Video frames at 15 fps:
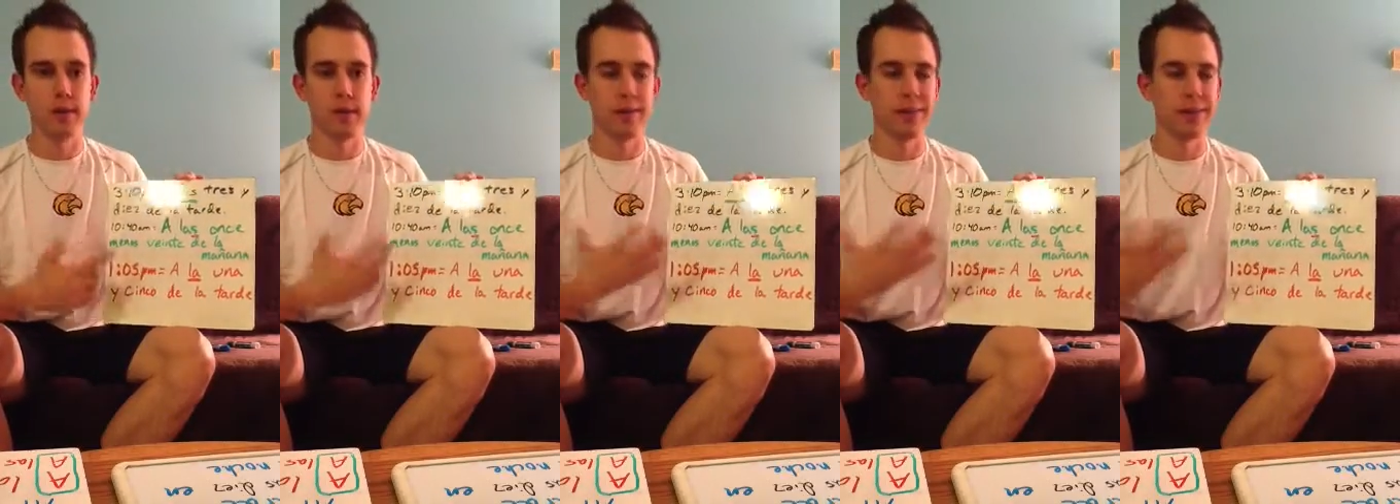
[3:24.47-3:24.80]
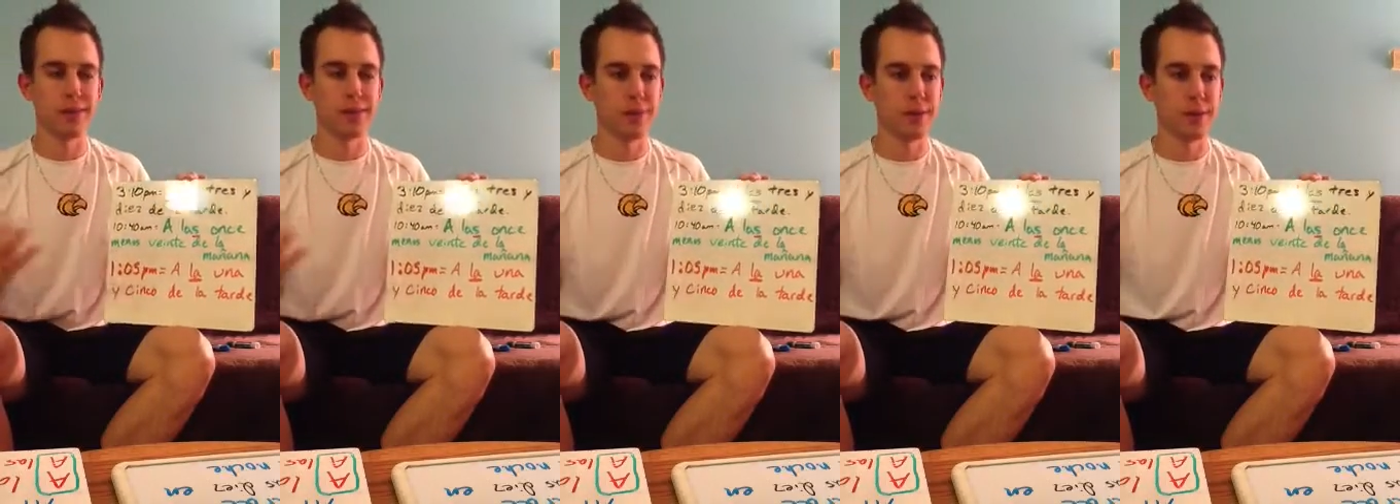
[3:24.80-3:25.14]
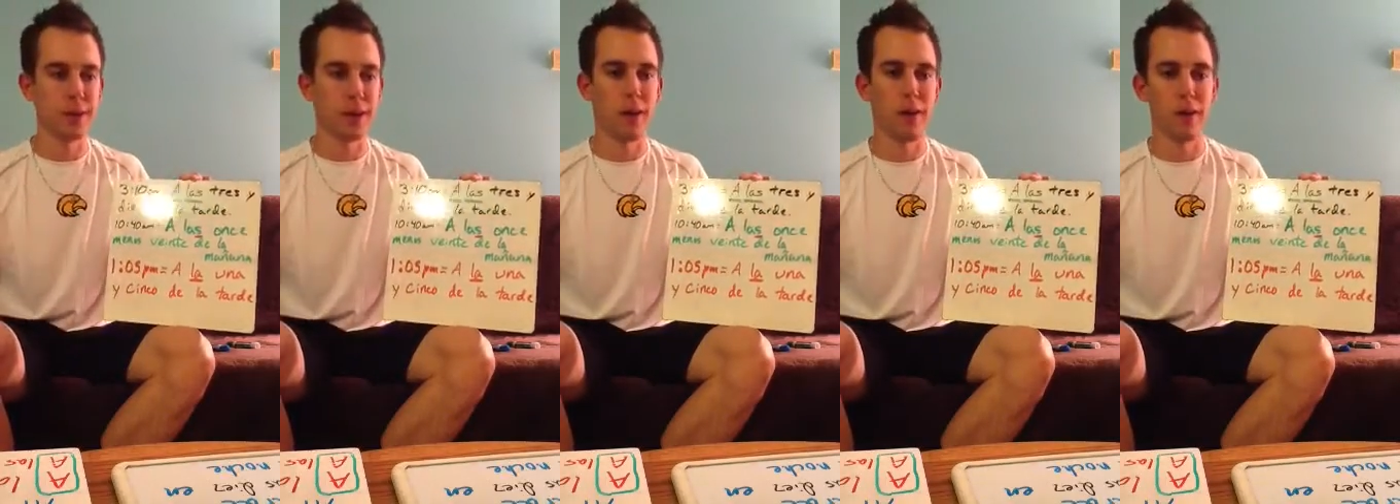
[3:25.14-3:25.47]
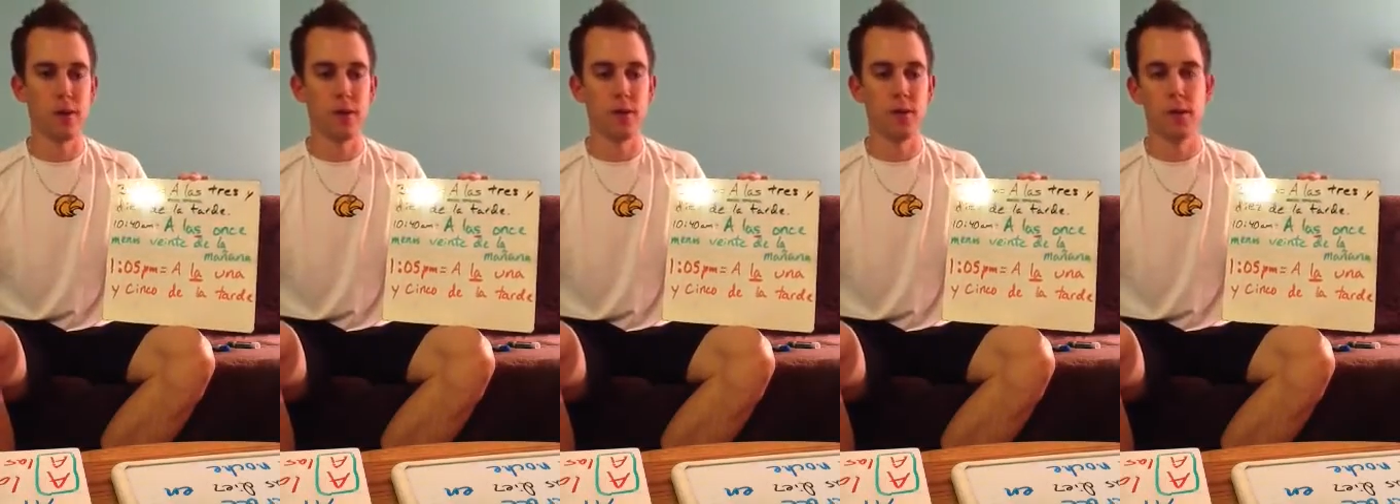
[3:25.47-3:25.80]
All right, that's when, I don't
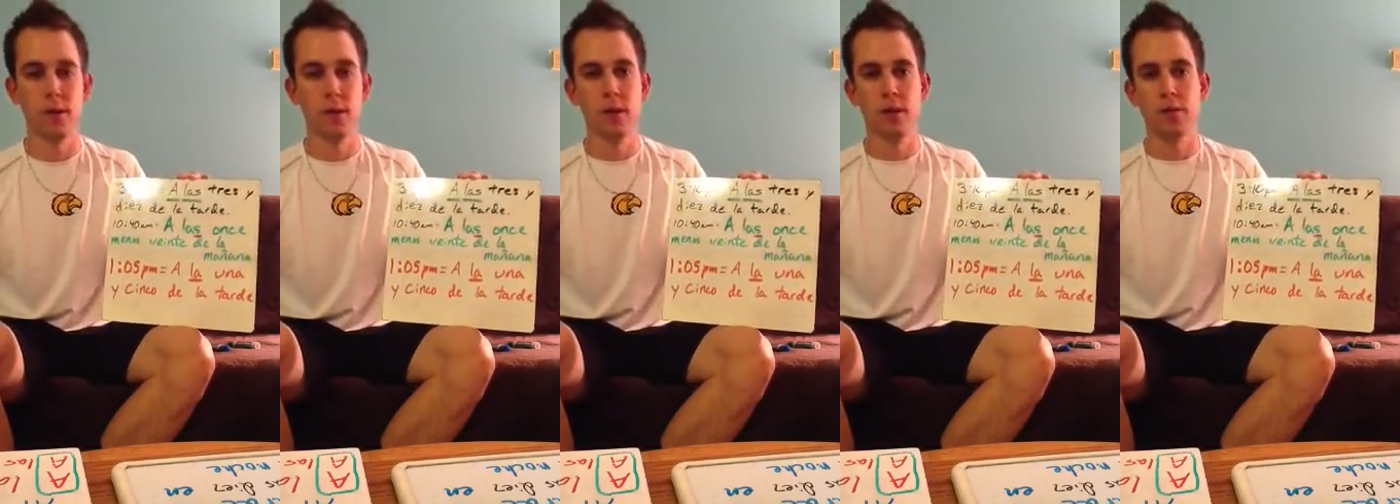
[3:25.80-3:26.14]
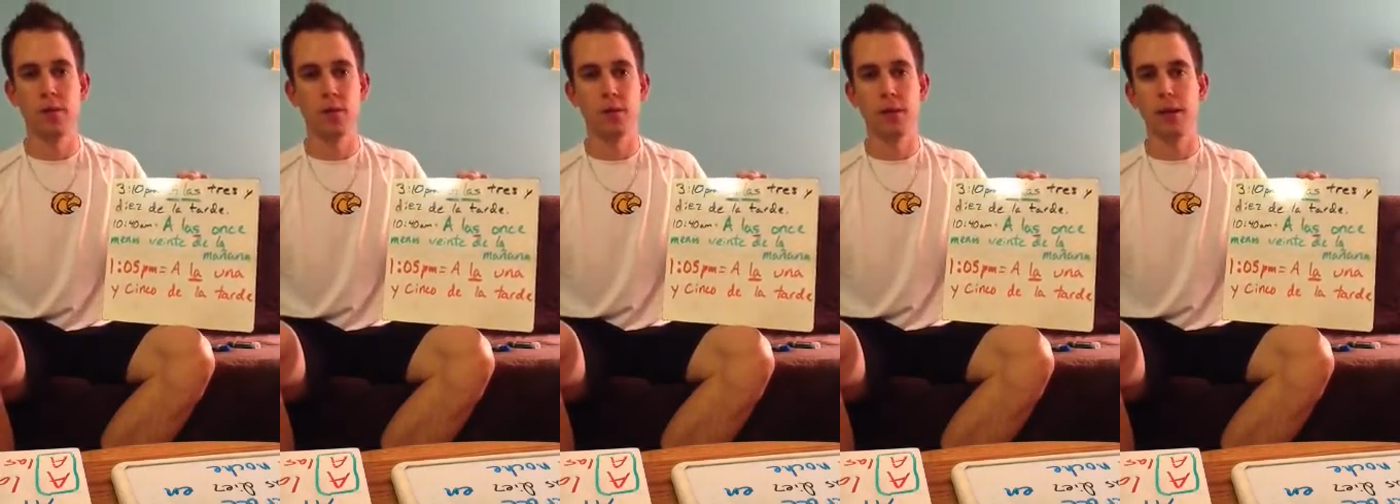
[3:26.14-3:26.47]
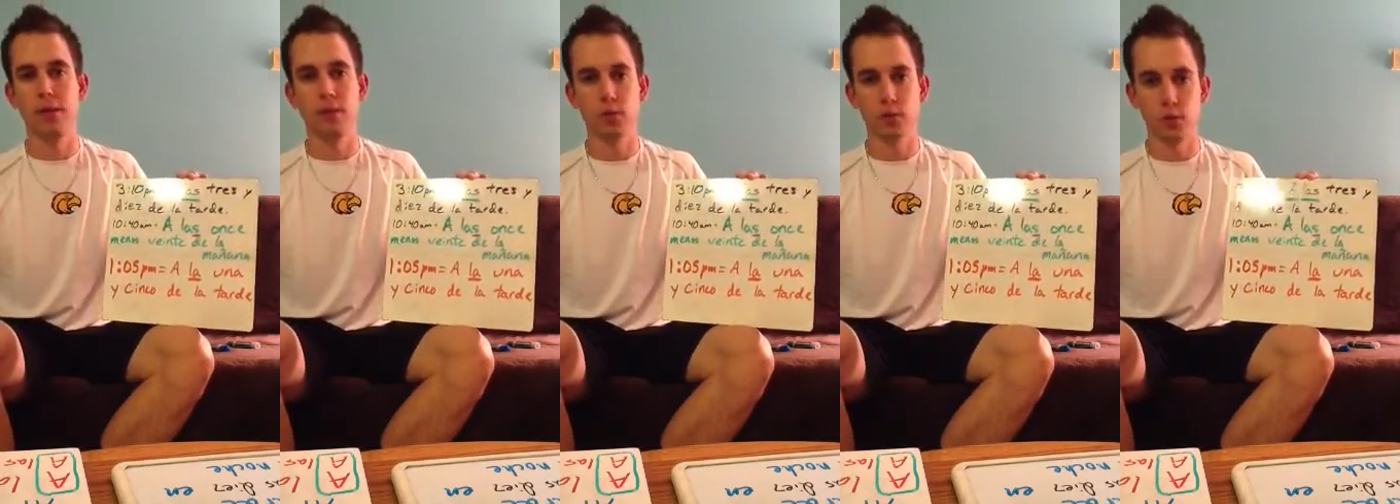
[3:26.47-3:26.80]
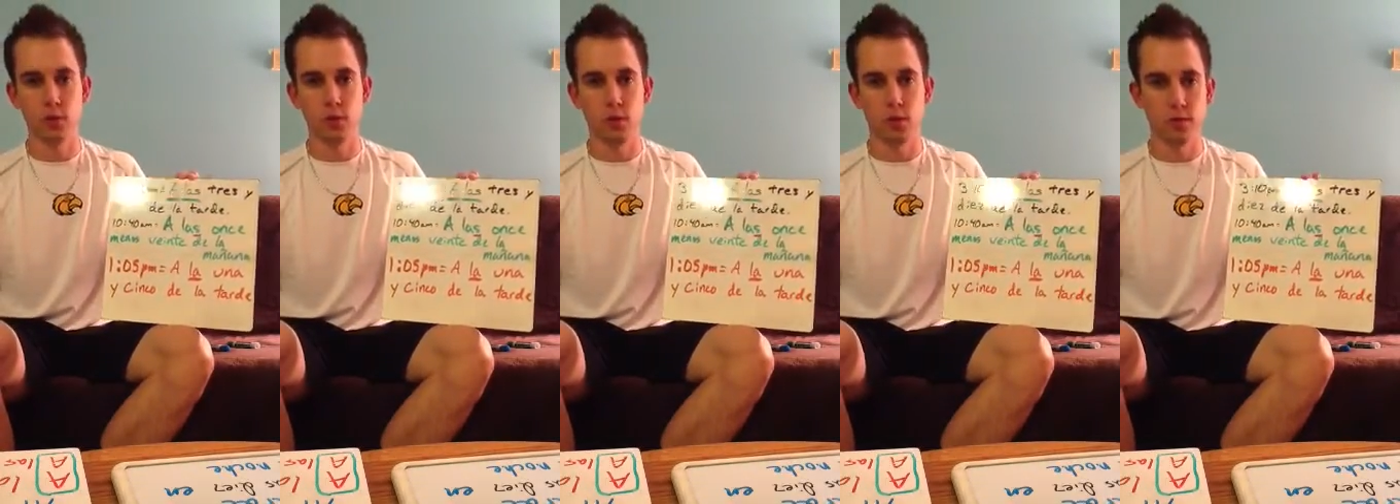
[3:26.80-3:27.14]
know, we're going to meet after
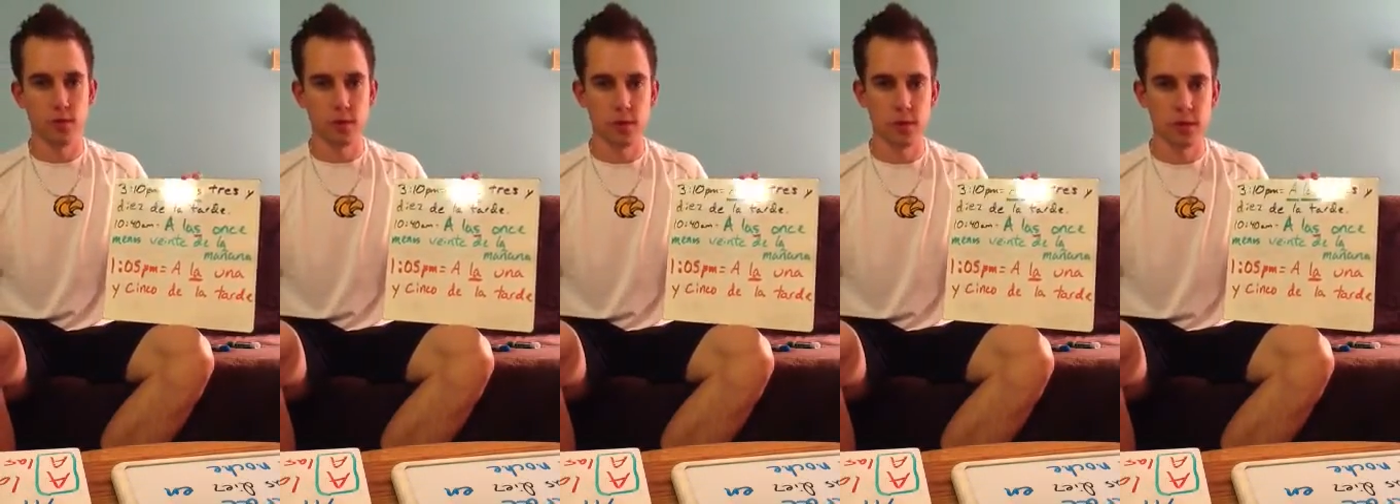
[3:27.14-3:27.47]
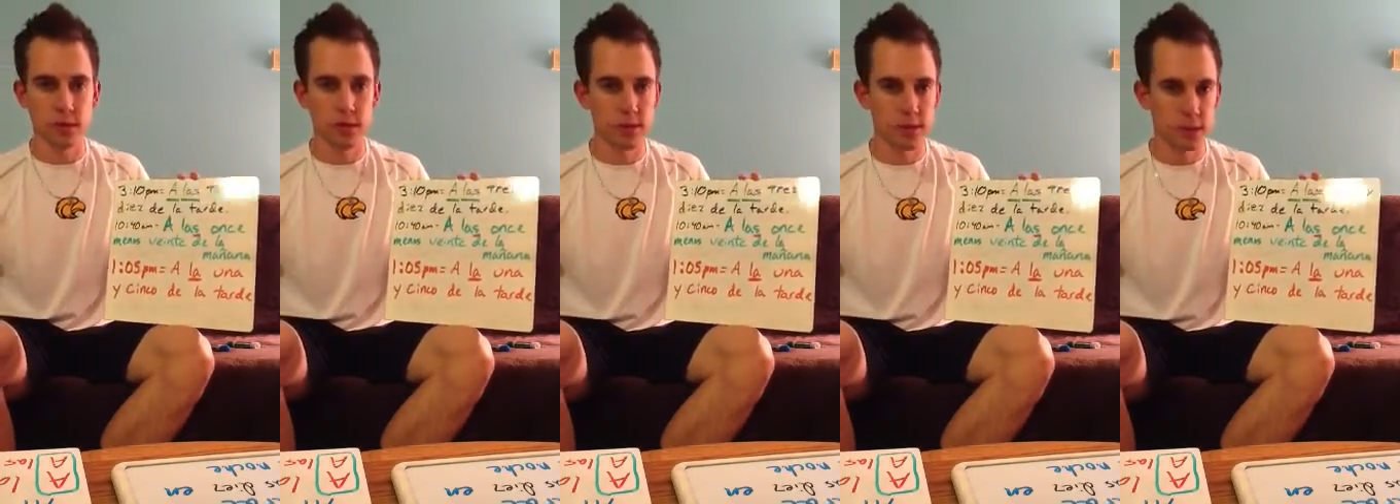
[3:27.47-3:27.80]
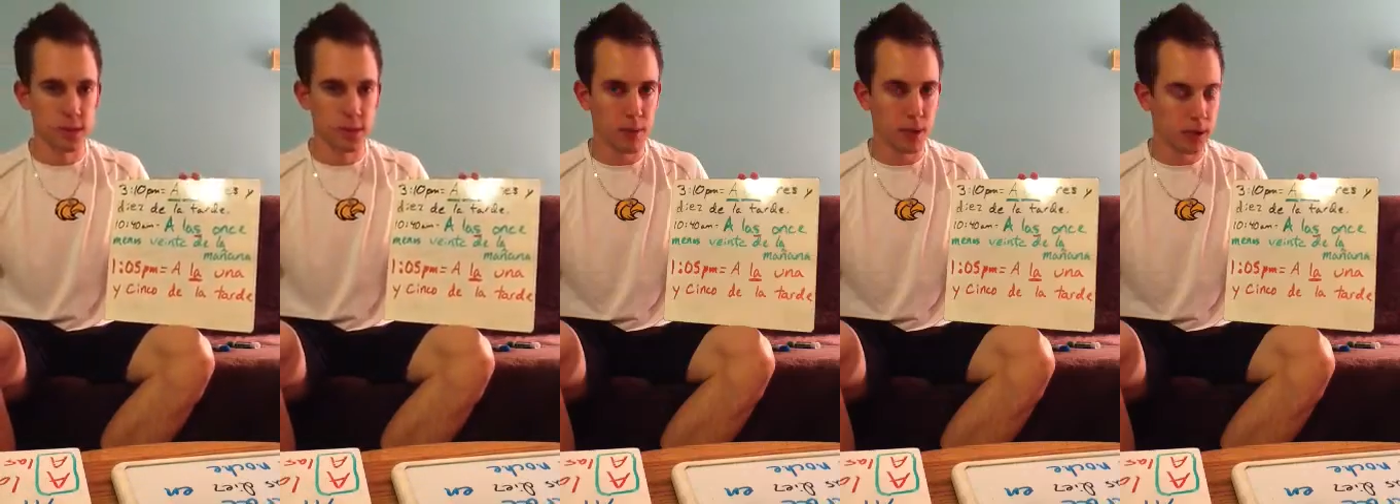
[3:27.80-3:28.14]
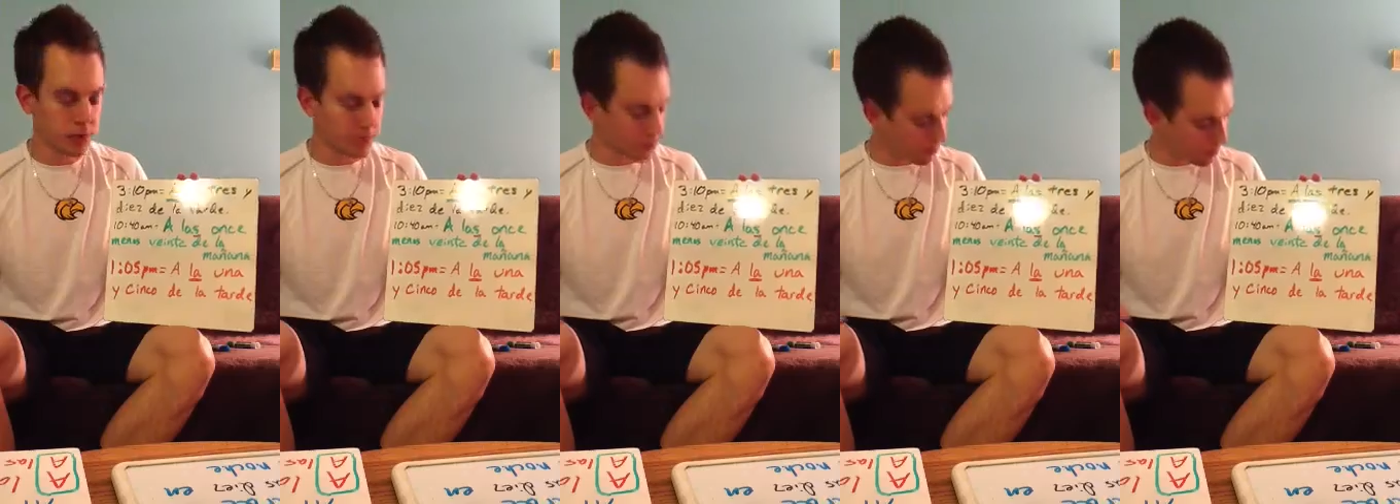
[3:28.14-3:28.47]
school, go to T-Bell
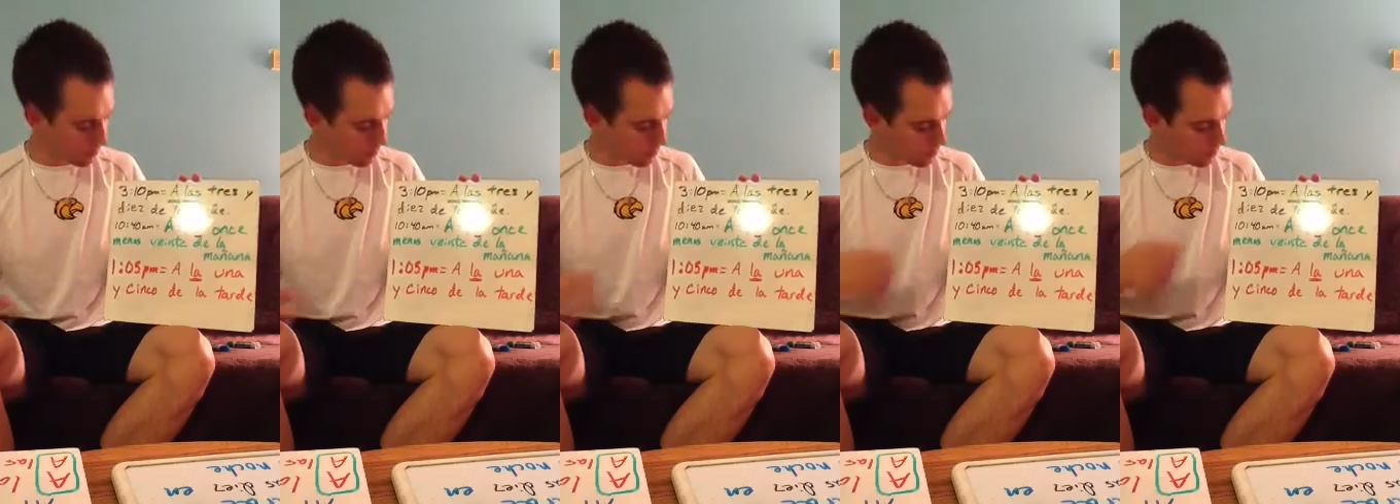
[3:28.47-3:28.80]
or something.